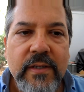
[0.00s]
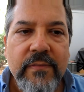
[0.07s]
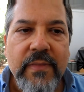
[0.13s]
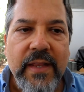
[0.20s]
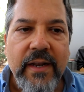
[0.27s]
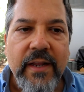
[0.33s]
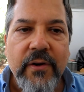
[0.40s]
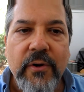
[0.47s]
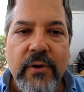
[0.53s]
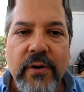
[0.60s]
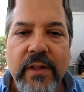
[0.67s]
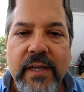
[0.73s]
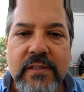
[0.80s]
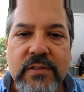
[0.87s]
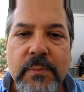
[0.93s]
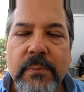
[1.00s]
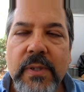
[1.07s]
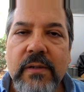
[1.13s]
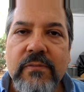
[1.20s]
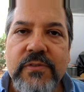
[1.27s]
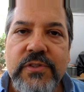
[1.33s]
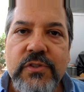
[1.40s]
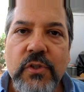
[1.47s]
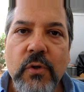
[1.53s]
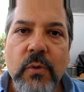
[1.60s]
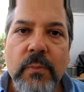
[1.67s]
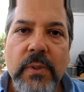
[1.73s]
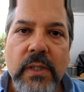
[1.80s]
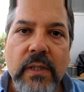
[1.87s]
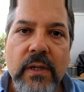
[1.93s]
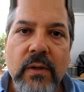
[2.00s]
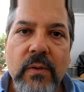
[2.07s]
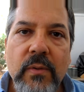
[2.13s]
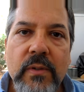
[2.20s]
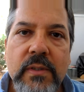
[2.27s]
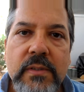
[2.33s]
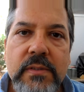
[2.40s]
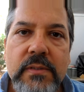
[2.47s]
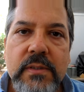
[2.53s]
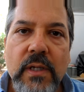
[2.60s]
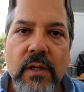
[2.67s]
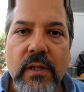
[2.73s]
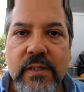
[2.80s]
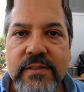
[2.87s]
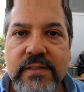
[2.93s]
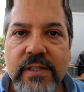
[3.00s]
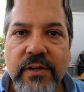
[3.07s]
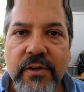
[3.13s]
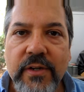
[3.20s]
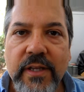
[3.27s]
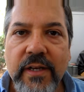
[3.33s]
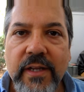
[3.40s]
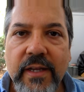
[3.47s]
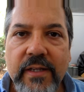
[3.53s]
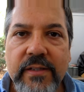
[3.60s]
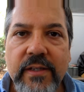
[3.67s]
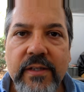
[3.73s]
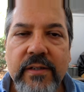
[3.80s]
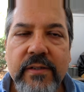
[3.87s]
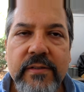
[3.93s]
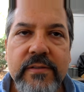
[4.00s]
that I heard, as above, so below, all is interconnected.